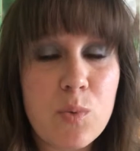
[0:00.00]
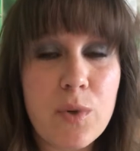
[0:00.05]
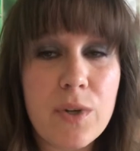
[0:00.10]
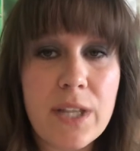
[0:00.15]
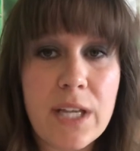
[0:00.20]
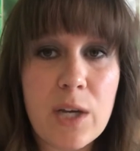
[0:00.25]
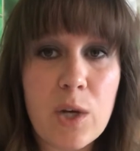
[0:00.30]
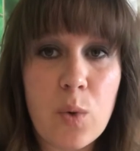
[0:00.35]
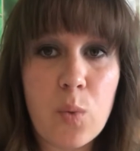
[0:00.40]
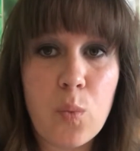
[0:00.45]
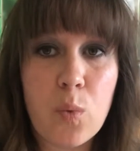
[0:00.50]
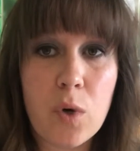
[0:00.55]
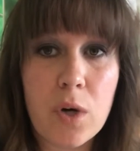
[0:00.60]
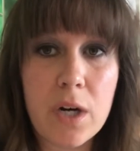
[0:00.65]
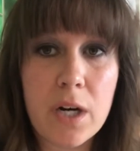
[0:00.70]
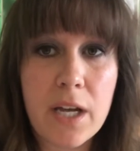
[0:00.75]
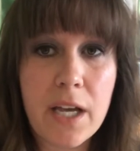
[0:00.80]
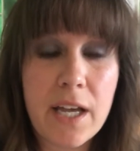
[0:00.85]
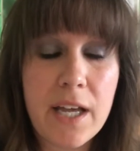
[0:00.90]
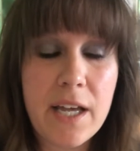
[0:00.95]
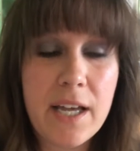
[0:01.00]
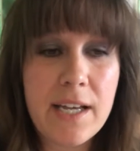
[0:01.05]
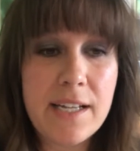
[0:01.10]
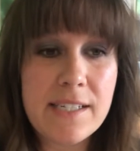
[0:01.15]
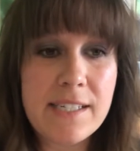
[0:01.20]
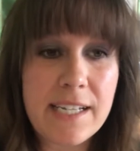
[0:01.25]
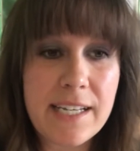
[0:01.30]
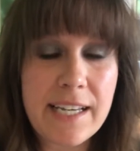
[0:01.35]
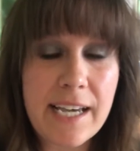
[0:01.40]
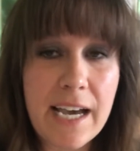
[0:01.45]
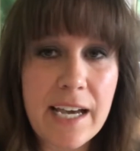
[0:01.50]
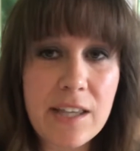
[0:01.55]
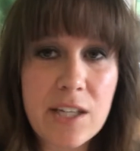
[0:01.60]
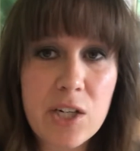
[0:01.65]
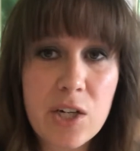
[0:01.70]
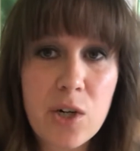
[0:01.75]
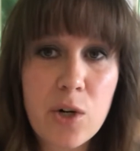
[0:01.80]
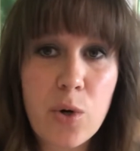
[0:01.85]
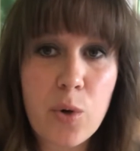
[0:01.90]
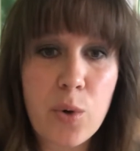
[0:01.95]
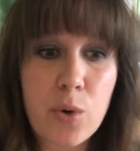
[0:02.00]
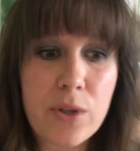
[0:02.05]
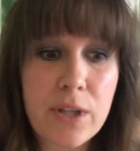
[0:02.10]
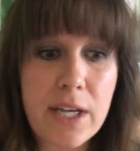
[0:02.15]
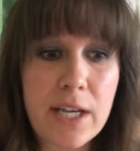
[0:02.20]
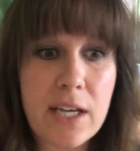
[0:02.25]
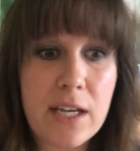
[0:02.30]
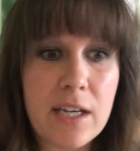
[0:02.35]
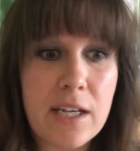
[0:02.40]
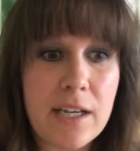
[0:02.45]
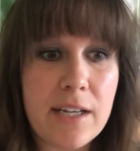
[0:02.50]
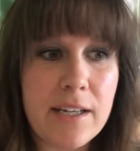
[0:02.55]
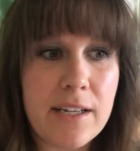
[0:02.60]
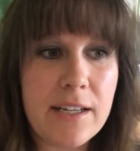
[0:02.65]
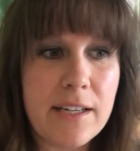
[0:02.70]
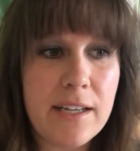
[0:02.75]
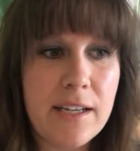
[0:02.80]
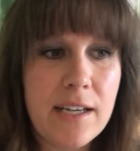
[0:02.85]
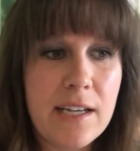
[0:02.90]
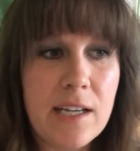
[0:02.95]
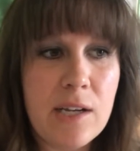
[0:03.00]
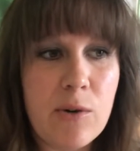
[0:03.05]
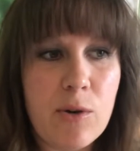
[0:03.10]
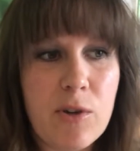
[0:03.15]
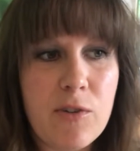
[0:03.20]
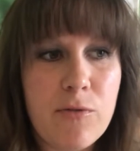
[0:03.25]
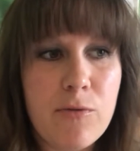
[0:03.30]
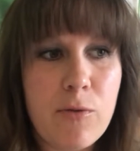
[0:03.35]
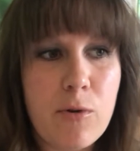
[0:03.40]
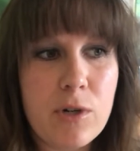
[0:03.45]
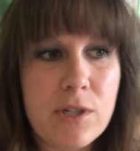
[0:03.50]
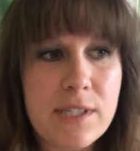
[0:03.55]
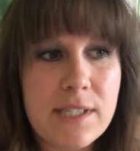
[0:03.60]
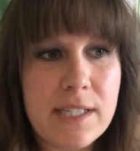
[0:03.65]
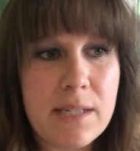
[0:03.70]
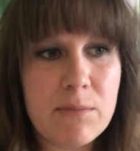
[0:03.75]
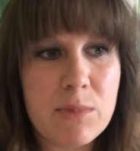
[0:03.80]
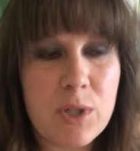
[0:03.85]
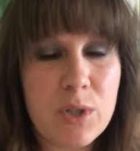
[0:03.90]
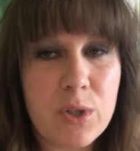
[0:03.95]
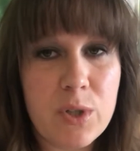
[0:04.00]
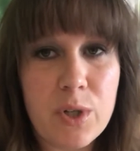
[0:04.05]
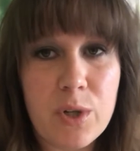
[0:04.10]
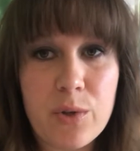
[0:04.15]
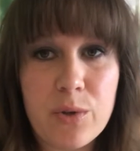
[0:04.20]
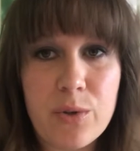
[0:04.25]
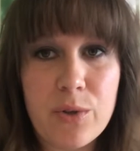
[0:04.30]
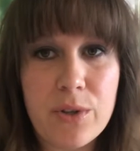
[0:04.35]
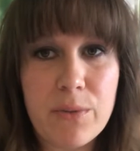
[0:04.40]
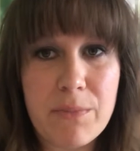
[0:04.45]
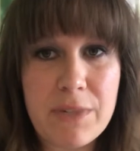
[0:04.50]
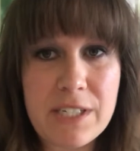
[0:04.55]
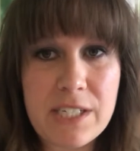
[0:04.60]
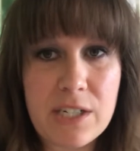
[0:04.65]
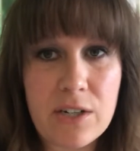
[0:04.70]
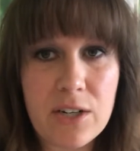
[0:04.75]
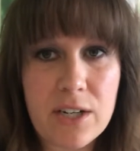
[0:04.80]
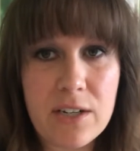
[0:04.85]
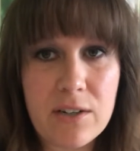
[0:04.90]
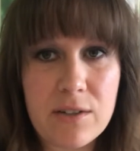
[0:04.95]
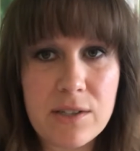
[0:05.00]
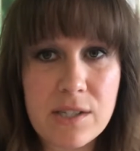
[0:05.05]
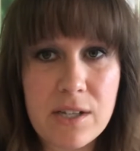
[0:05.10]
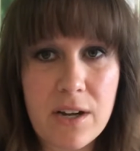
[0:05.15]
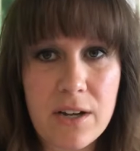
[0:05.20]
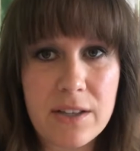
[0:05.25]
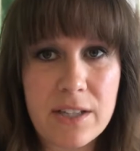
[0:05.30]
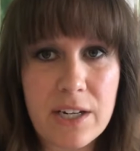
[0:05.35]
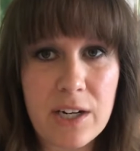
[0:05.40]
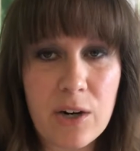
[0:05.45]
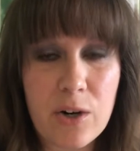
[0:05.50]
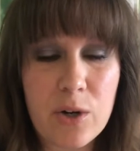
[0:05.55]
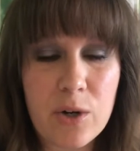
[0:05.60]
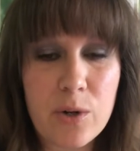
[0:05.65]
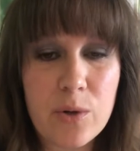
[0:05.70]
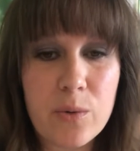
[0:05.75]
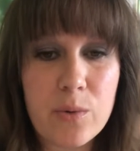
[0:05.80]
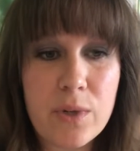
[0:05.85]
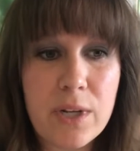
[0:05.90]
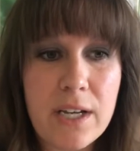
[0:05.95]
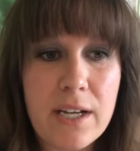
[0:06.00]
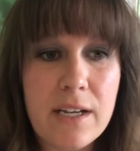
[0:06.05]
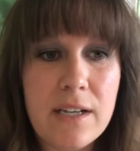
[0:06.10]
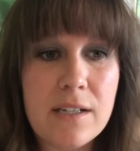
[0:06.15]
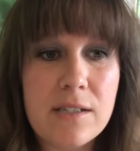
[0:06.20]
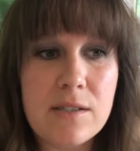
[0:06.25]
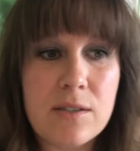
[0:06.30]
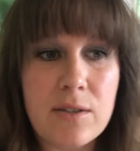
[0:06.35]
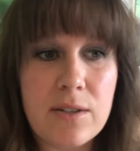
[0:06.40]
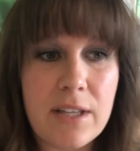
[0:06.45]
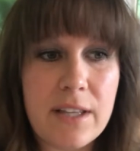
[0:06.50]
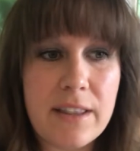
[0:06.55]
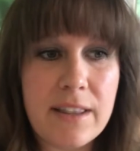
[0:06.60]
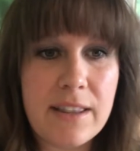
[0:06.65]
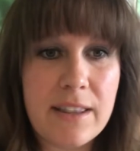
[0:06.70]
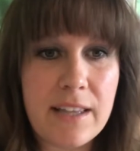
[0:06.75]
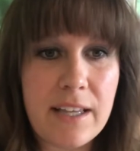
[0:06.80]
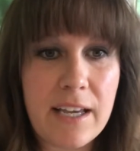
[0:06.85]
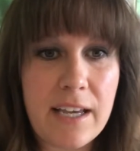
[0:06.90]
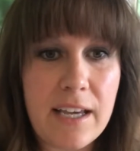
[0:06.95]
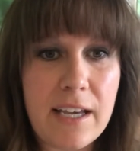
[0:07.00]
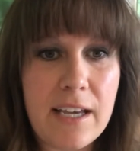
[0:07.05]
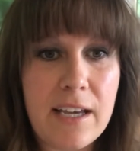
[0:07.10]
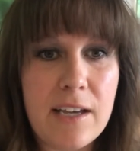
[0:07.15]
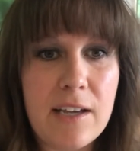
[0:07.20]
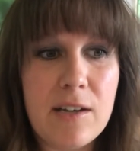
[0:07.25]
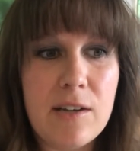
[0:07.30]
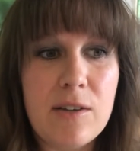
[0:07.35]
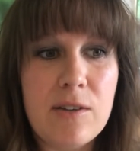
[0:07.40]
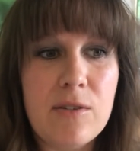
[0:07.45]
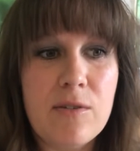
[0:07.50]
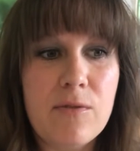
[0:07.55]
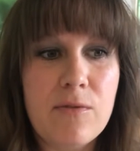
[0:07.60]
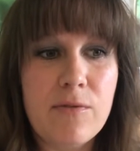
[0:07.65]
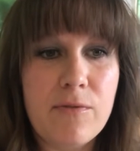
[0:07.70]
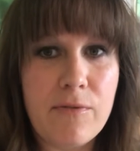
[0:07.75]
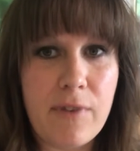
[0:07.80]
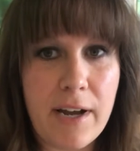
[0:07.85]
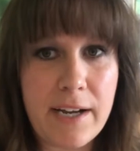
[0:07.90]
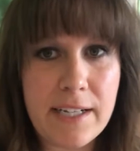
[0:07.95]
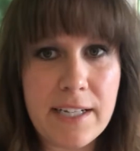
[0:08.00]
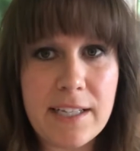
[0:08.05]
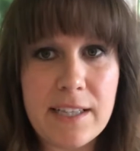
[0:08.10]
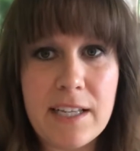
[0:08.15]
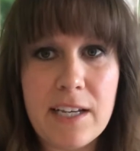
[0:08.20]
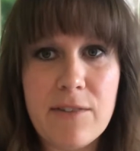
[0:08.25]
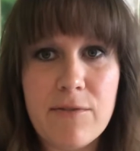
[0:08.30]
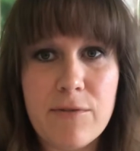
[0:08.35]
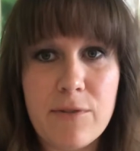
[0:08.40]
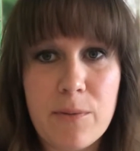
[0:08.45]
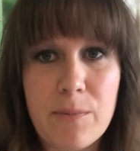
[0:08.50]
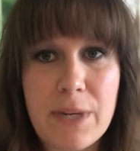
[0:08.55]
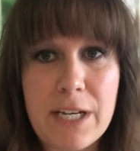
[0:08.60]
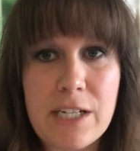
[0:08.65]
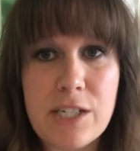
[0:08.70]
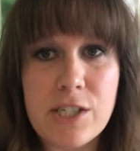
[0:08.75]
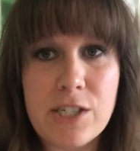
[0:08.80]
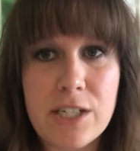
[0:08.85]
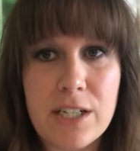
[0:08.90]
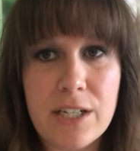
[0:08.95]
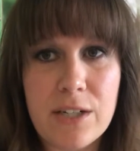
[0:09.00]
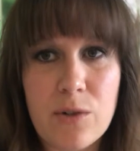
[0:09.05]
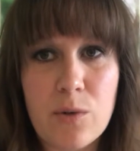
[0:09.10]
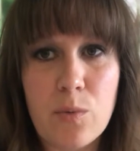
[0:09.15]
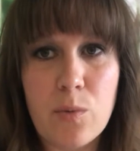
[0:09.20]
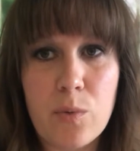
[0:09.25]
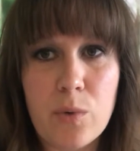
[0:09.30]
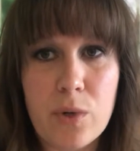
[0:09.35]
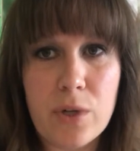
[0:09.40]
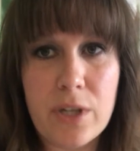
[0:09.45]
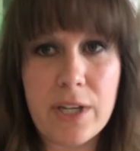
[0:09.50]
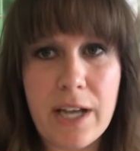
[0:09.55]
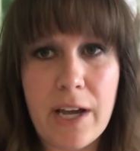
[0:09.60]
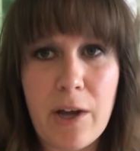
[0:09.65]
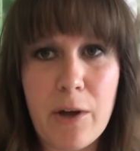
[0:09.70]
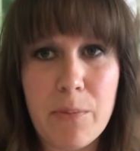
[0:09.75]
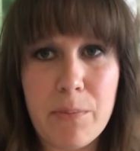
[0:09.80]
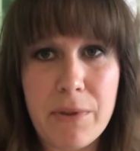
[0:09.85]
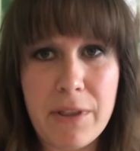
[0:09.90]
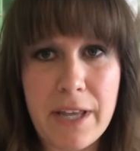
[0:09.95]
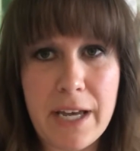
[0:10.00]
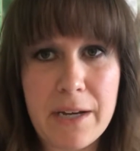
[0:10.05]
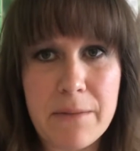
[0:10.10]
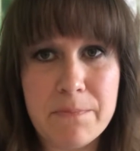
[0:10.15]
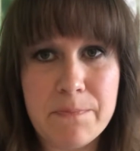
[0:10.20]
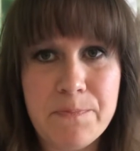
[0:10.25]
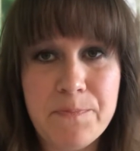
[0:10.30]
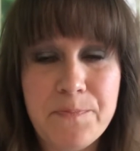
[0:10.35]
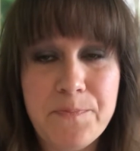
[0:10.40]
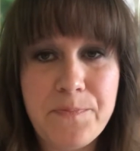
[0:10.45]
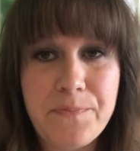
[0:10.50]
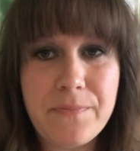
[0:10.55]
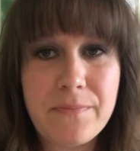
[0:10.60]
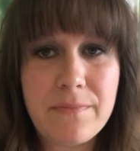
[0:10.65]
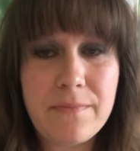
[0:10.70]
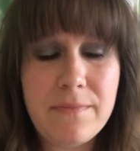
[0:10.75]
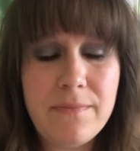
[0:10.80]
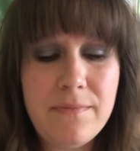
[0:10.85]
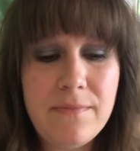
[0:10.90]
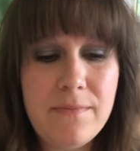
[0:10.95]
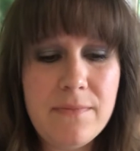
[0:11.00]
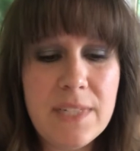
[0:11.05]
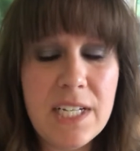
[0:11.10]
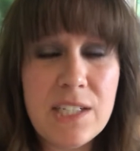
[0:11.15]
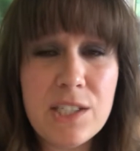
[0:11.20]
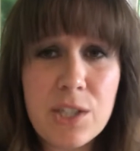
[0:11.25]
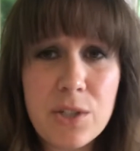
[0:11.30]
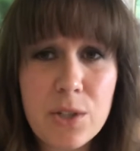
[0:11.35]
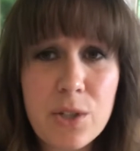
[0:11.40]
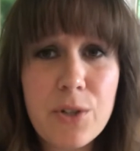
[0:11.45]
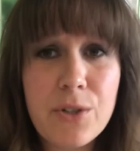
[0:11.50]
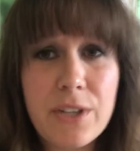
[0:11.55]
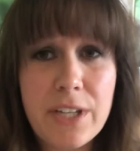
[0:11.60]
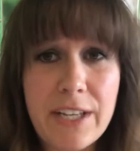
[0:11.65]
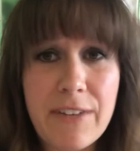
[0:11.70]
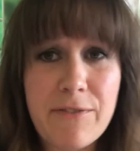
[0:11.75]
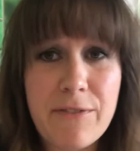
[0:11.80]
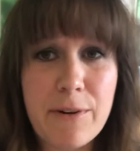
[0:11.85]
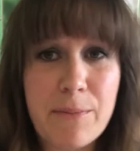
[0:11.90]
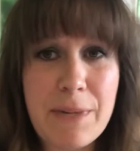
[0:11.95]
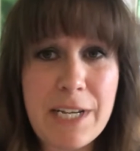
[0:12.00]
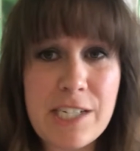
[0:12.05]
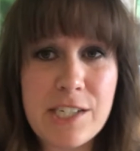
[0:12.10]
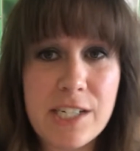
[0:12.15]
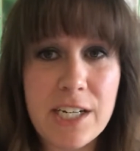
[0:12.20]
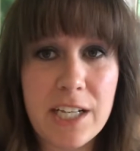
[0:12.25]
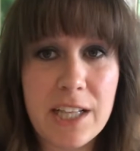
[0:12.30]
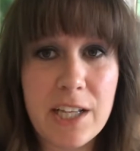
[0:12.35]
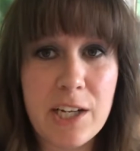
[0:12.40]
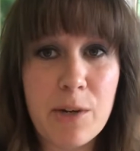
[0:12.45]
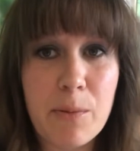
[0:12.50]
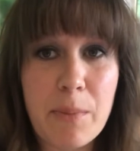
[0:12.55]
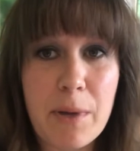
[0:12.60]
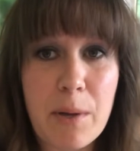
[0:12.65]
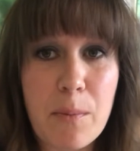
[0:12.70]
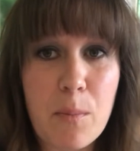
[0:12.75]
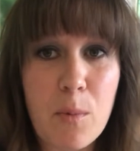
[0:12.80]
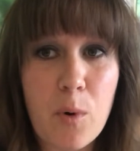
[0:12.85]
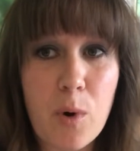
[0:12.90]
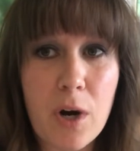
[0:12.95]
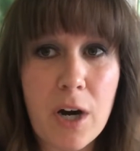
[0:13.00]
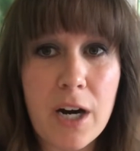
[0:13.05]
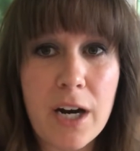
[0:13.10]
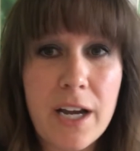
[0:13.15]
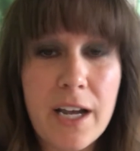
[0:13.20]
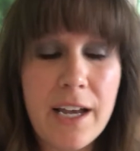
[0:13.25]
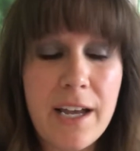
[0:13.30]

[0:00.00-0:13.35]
where they could work together, or it would force them to look through the materials on their own, so that finding the information would help them to learn the information a little bit more.